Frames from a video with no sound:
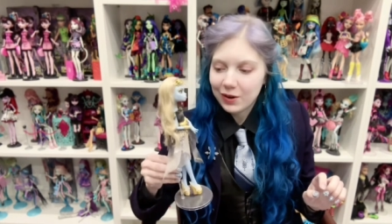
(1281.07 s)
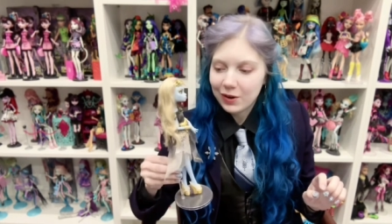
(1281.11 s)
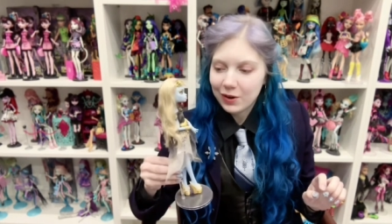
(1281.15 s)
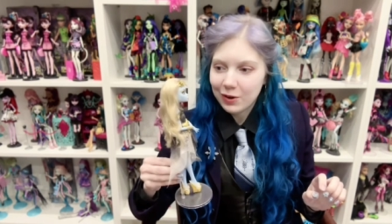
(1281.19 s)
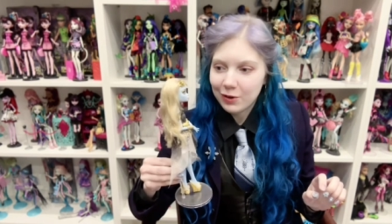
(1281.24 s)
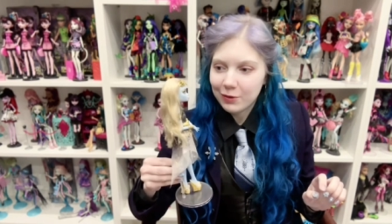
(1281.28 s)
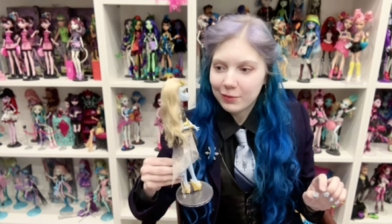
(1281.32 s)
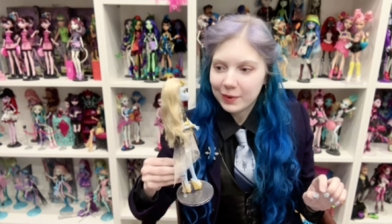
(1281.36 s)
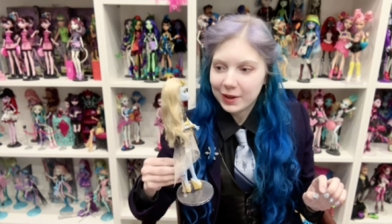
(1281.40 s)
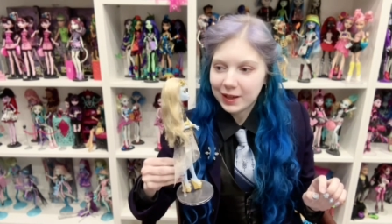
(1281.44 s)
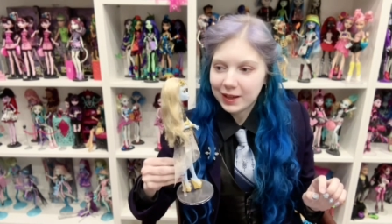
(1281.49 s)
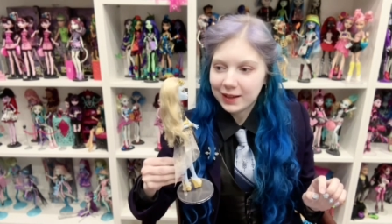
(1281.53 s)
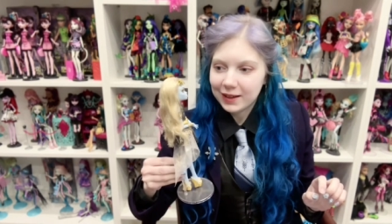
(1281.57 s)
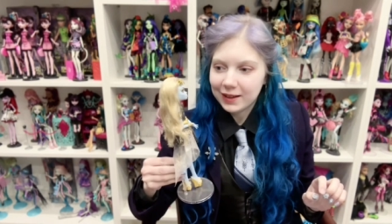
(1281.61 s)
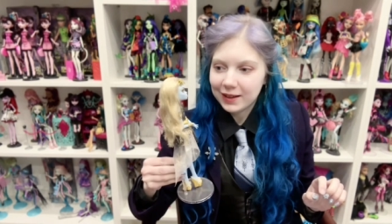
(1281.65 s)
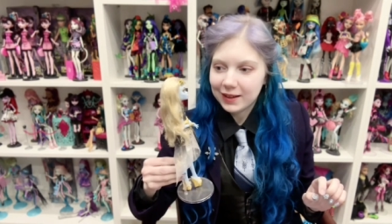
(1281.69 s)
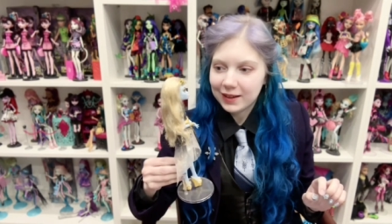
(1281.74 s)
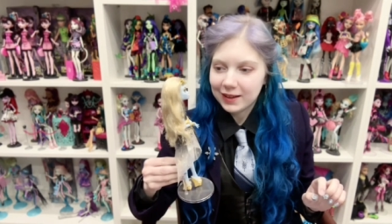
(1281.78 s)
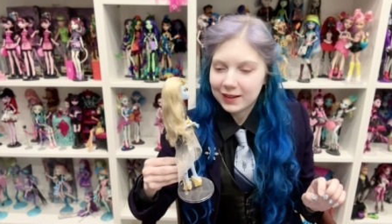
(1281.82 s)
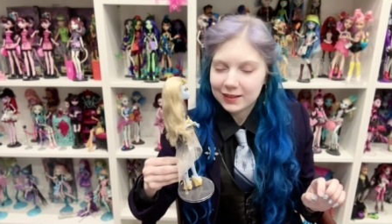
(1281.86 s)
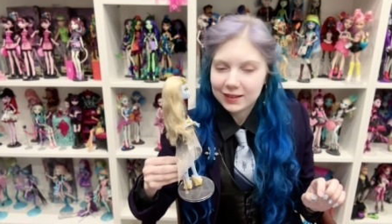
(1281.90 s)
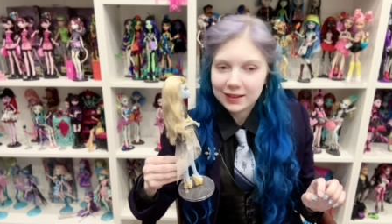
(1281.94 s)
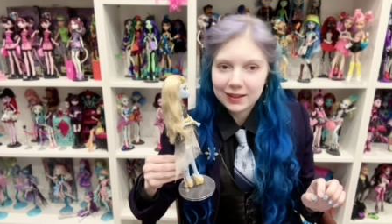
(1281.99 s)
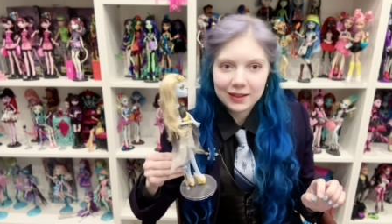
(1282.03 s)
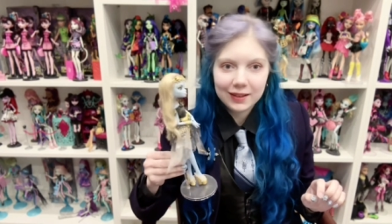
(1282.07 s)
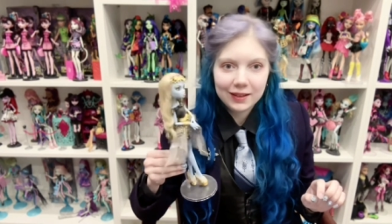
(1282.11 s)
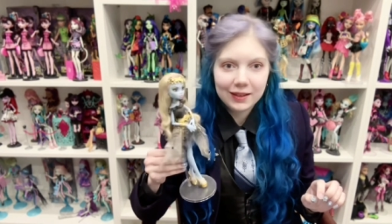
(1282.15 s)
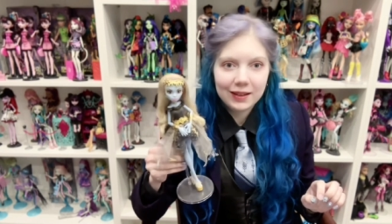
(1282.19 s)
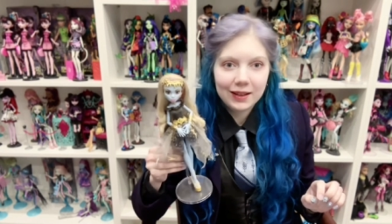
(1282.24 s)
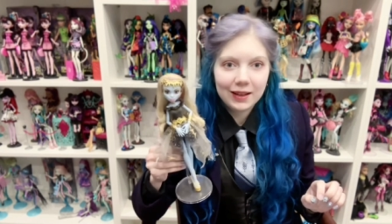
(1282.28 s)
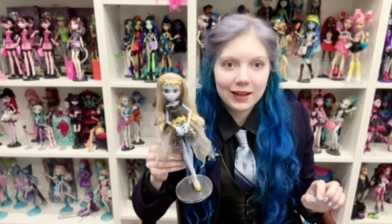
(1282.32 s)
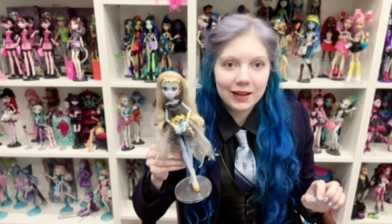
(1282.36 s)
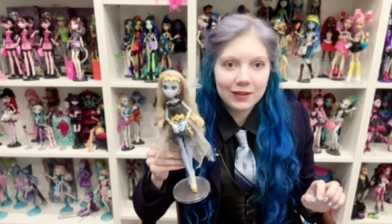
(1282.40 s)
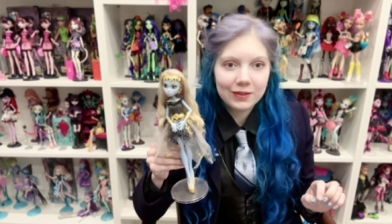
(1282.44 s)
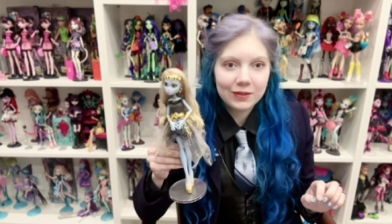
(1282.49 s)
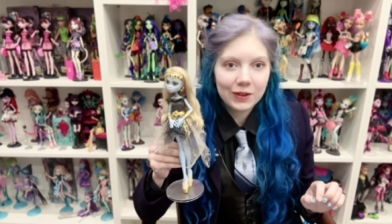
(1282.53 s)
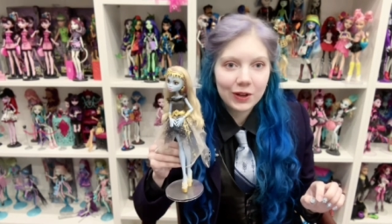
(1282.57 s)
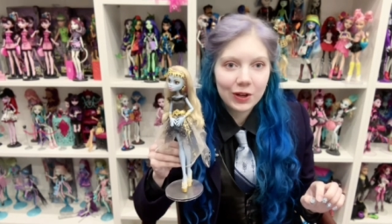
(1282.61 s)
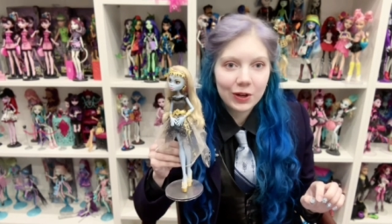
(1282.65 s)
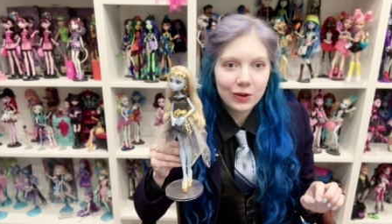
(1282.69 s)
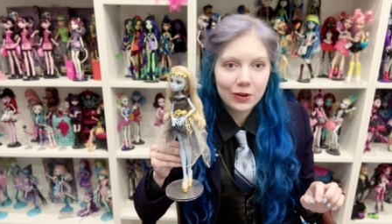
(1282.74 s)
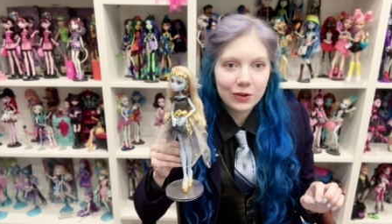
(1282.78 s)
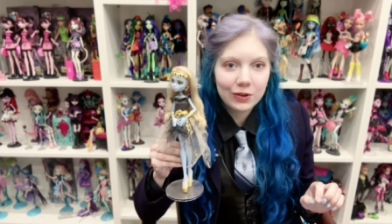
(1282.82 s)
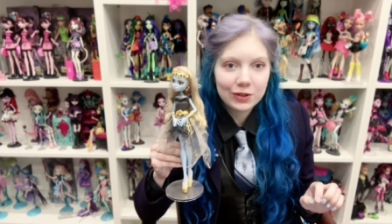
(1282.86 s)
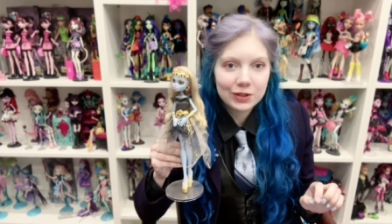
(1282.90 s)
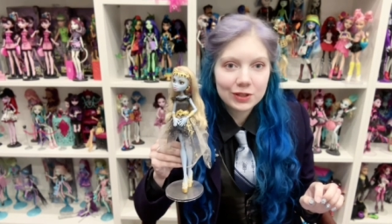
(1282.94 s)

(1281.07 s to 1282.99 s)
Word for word: Oh my god, I love her.